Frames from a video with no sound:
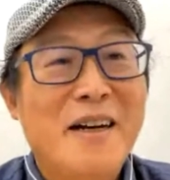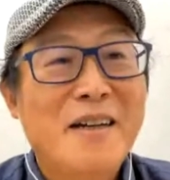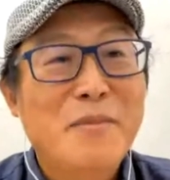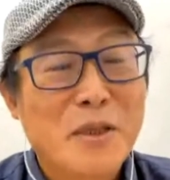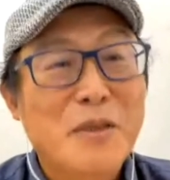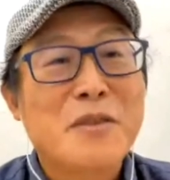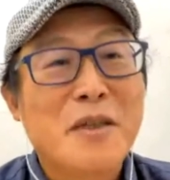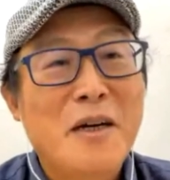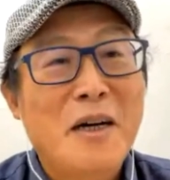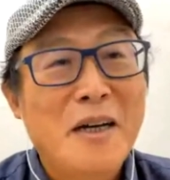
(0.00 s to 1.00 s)
Yeah.
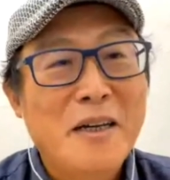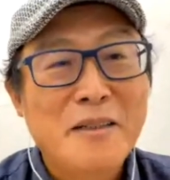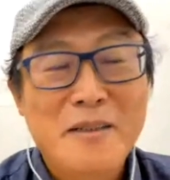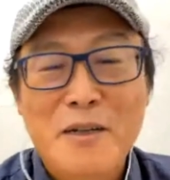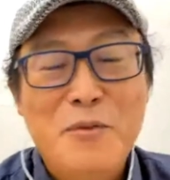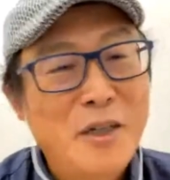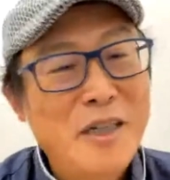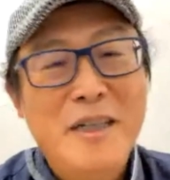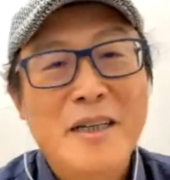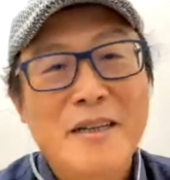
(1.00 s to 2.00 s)
Because I
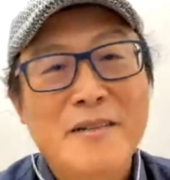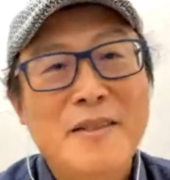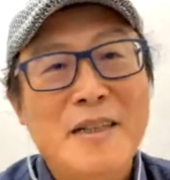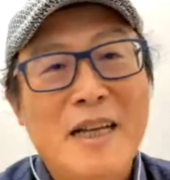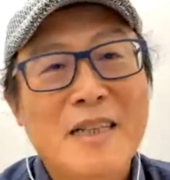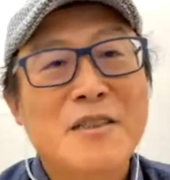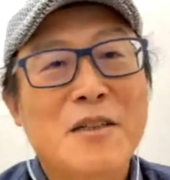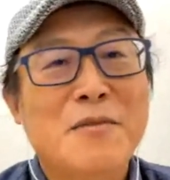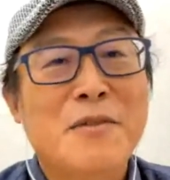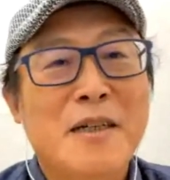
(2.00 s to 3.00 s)
really have
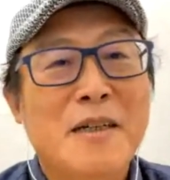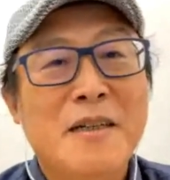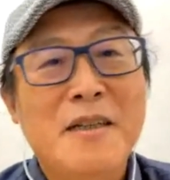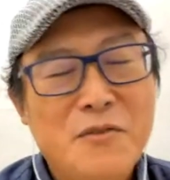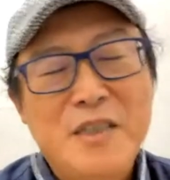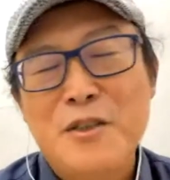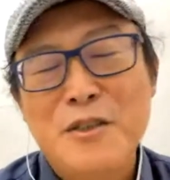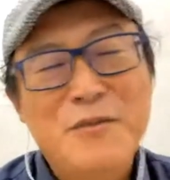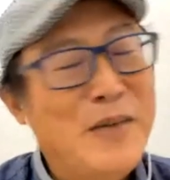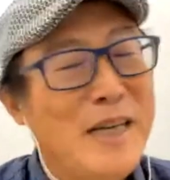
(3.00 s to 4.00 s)
lots of
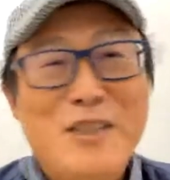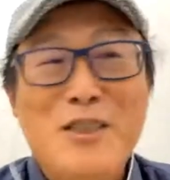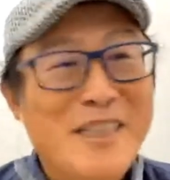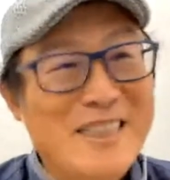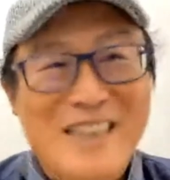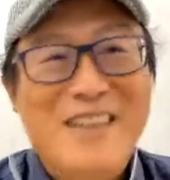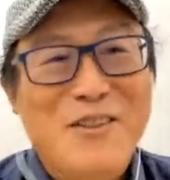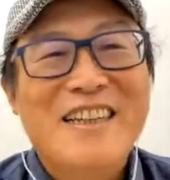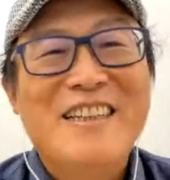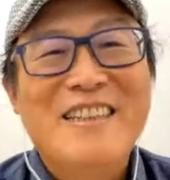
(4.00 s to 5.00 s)
vision,
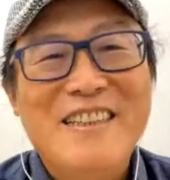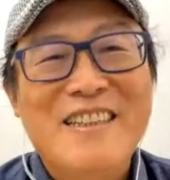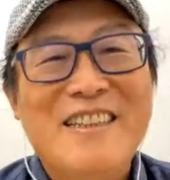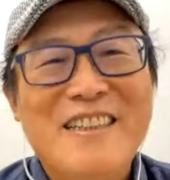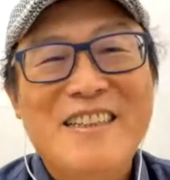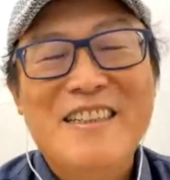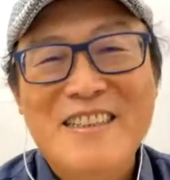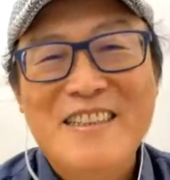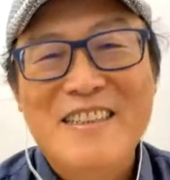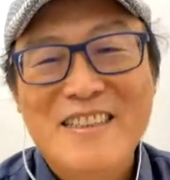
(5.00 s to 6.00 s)
passion,
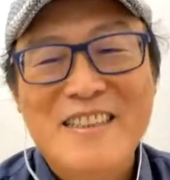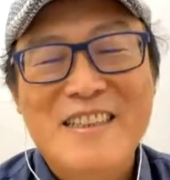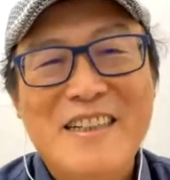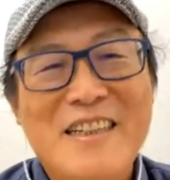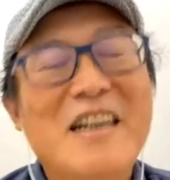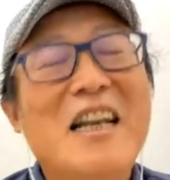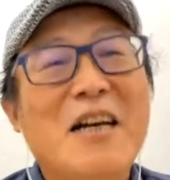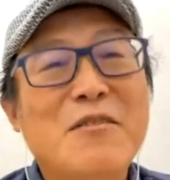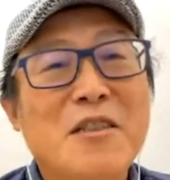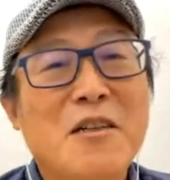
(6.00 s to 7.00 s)
and
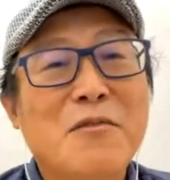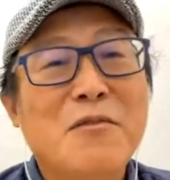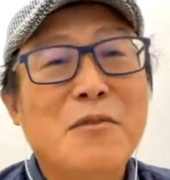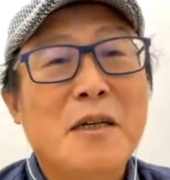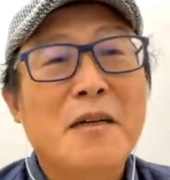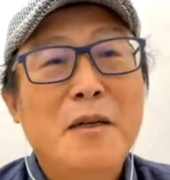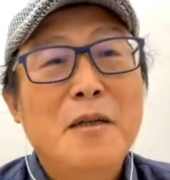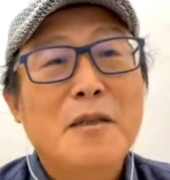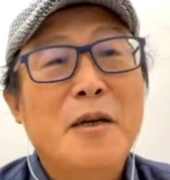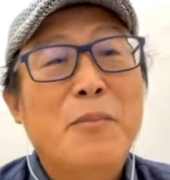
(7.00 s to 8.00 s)
lots mm-hmm.
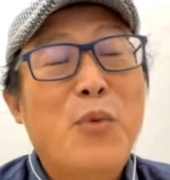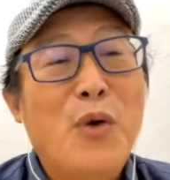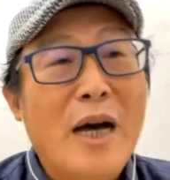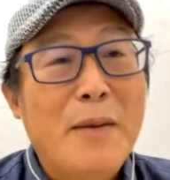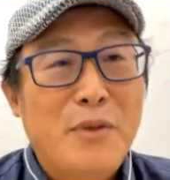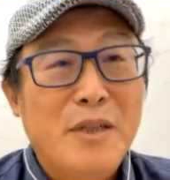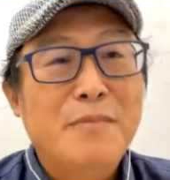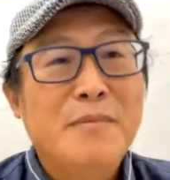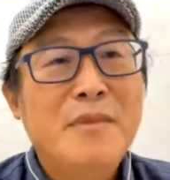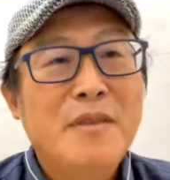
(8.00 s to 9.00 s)
of the
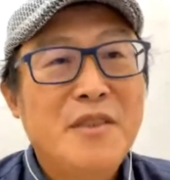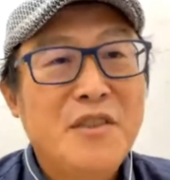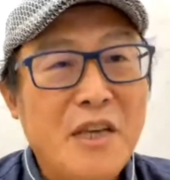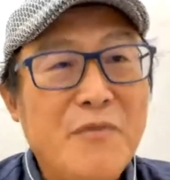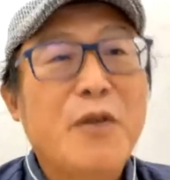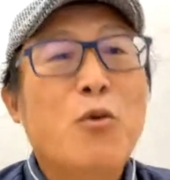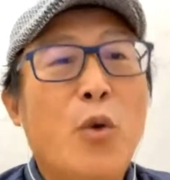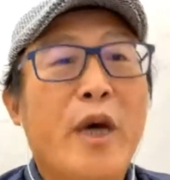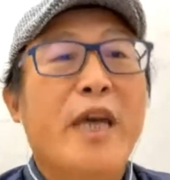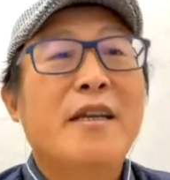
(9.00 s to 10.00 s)

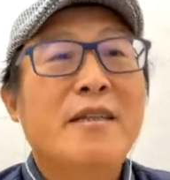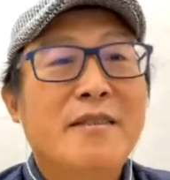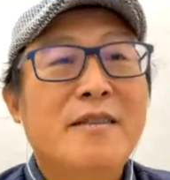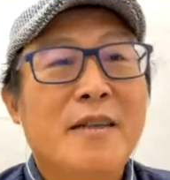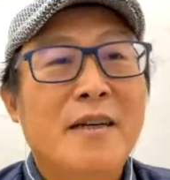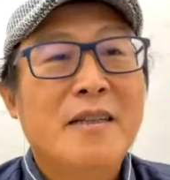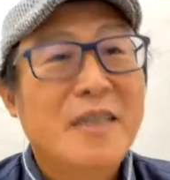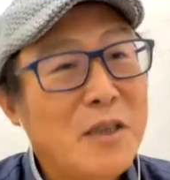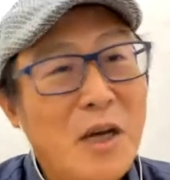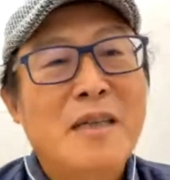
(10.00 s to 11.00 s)
problem-saving way
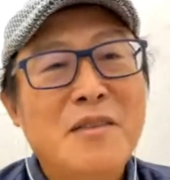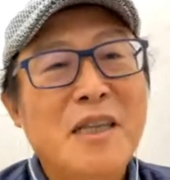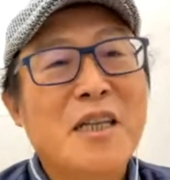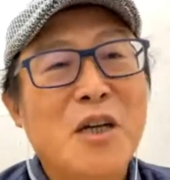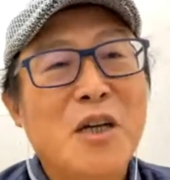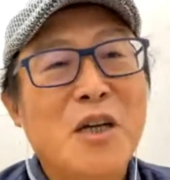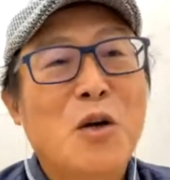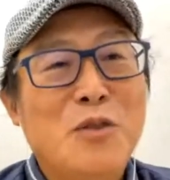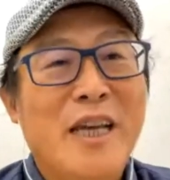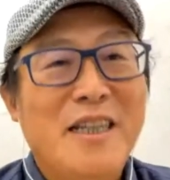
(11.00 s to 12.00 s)
mm-hmm. I
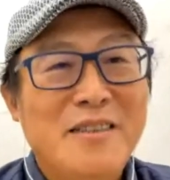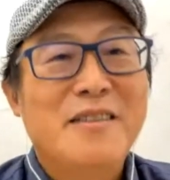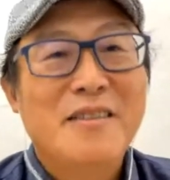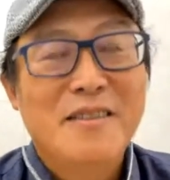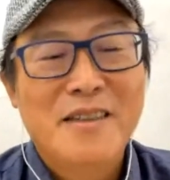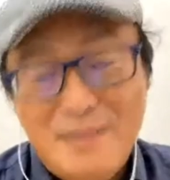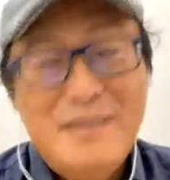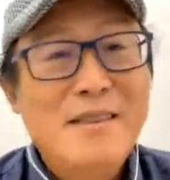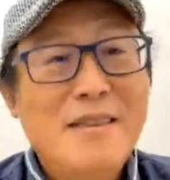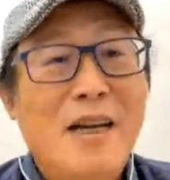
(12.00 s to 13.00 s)
think old days.
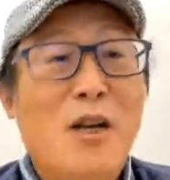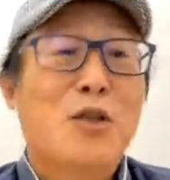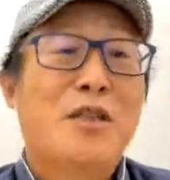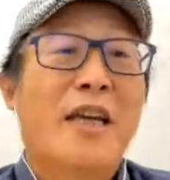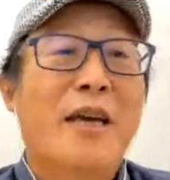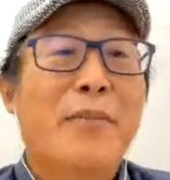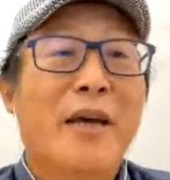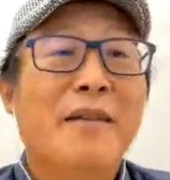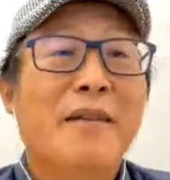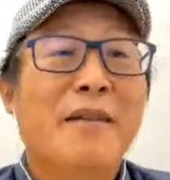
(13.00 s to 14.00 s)
But I lost the
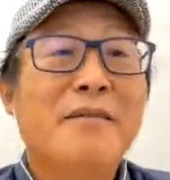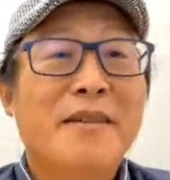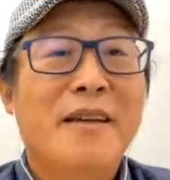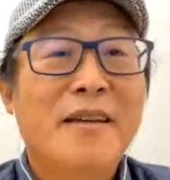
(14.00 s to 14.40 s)
campaign.